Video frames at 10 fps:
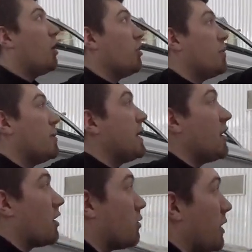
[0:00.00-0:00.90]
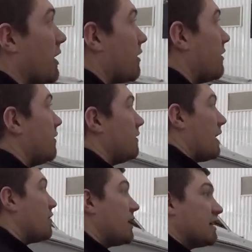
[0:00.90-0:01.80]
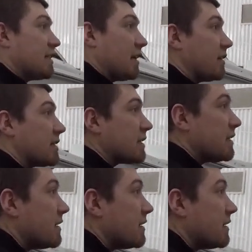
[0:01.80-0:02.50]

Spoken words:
all the Bimini hardware, everything is stainless.